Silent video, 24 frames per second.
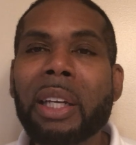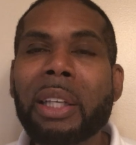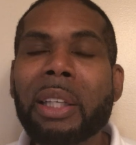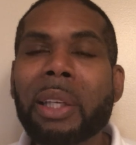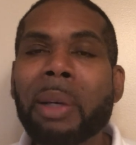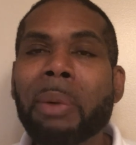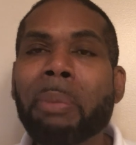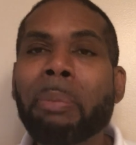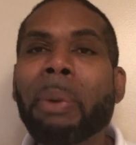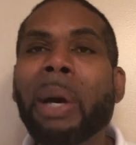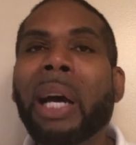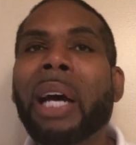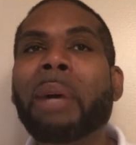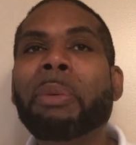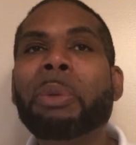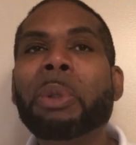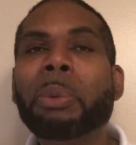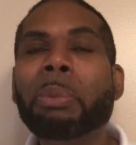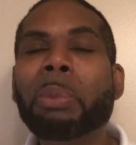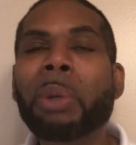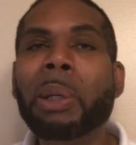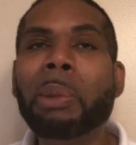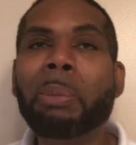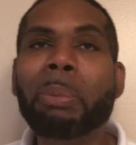Your mind will
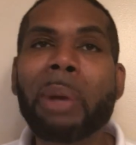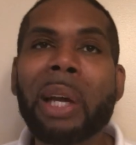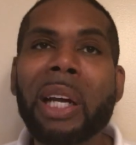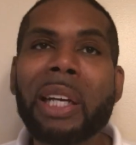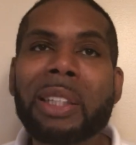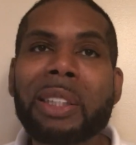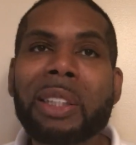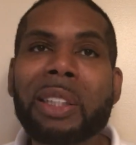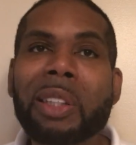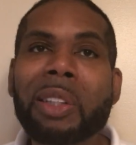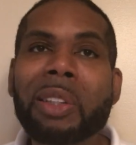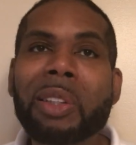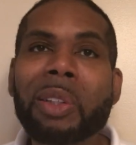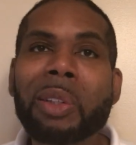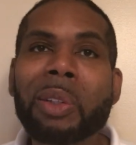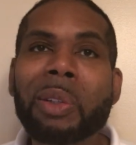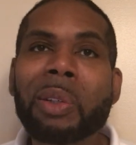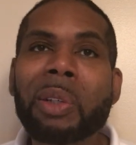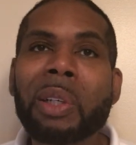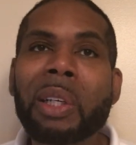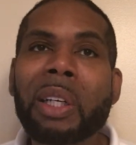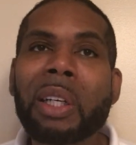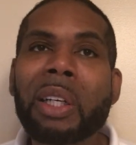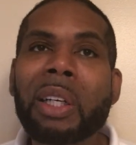bring back to you,
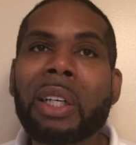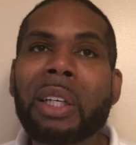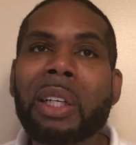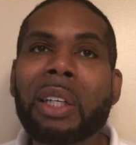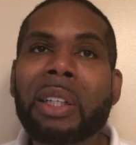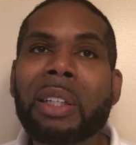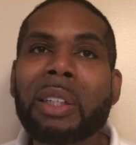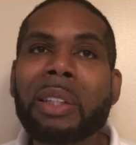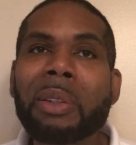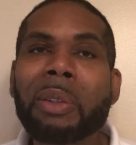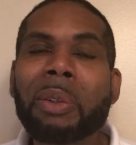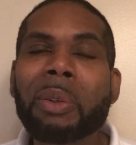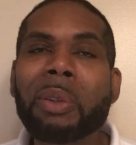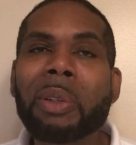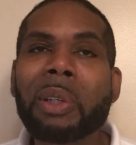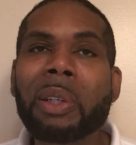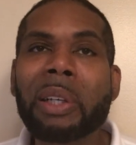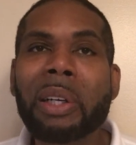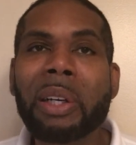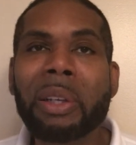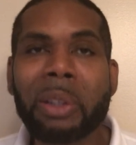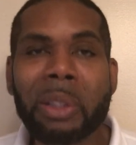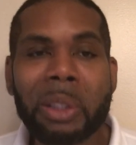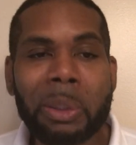
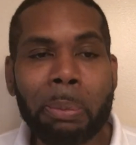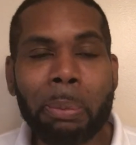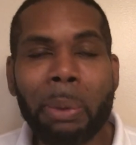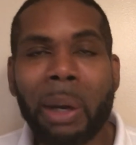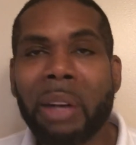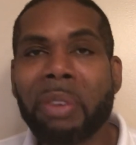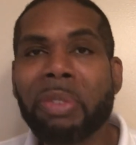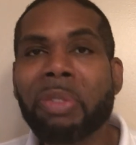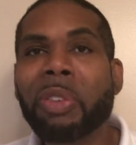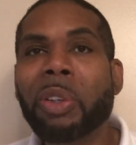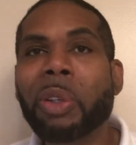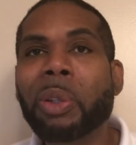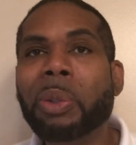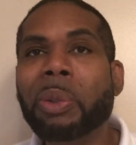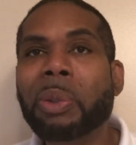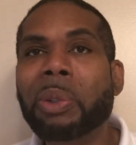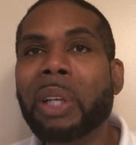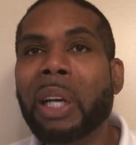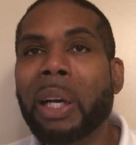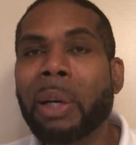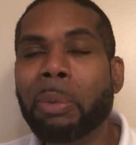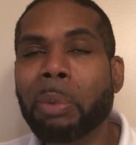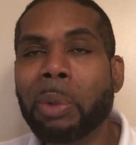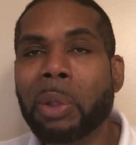oh, it's my fault
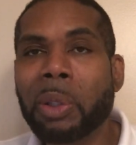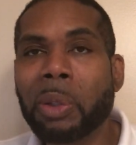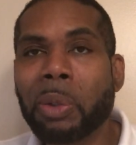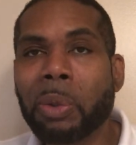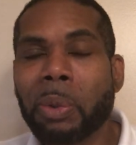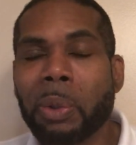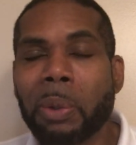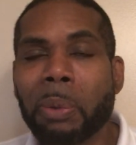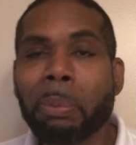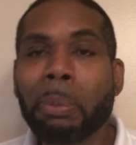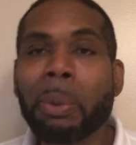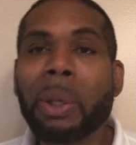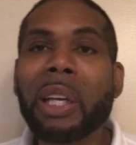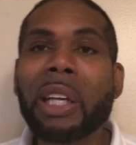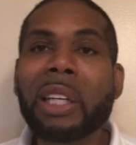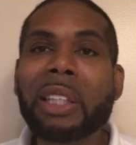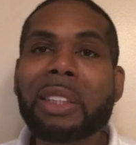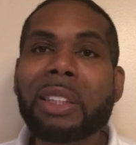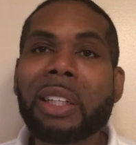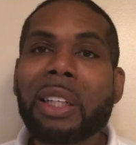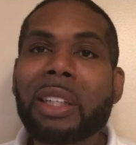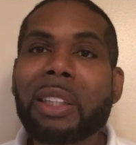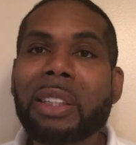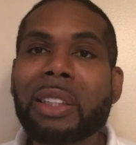I went through the
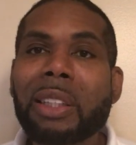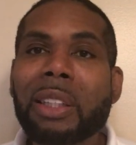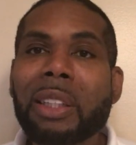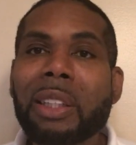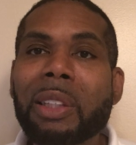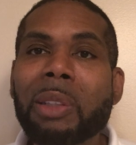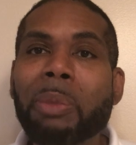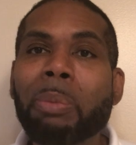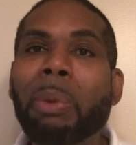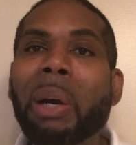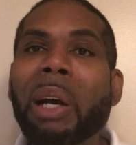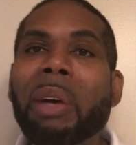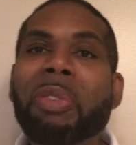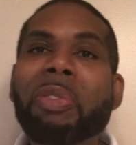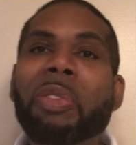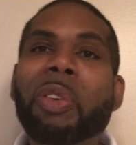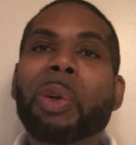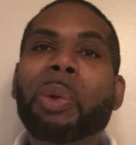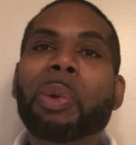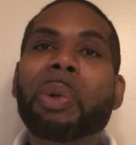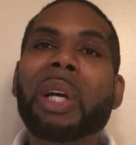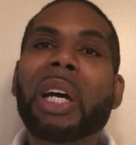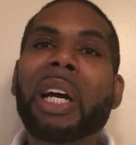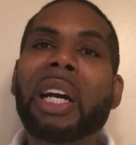molestation. It's my
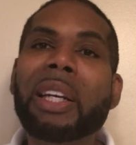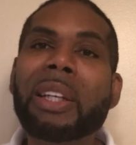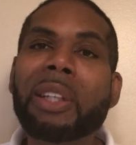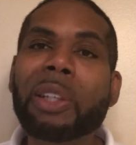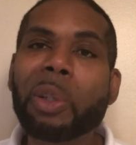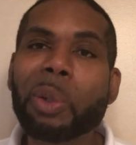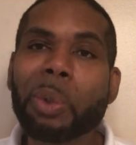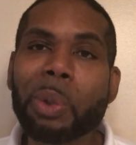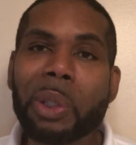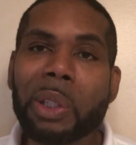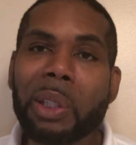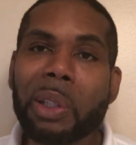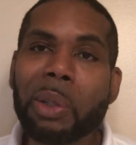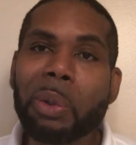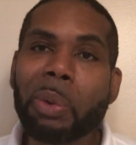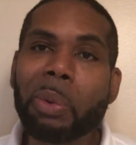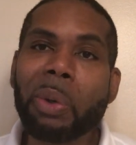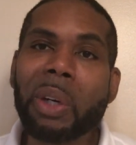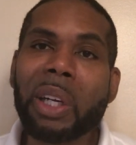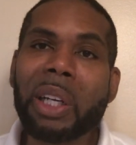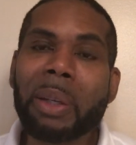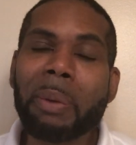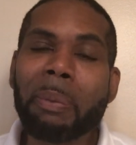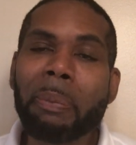fault I endured the
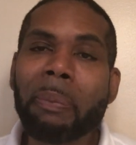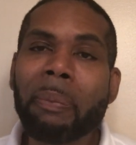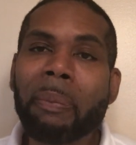rape.